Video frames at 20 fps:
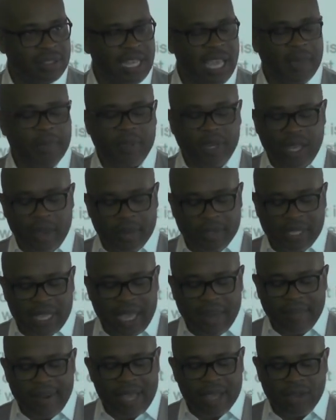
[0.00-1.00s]
Tap your neighbor and say,
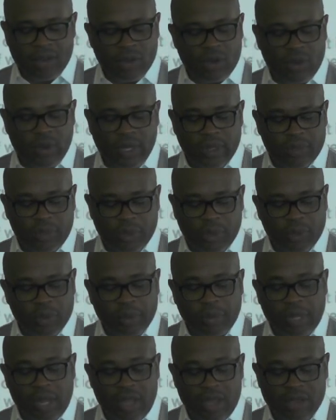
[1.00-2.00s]
I'm not going to quit with
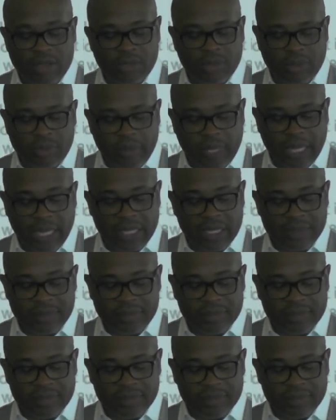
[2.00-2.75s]
what belongs with me.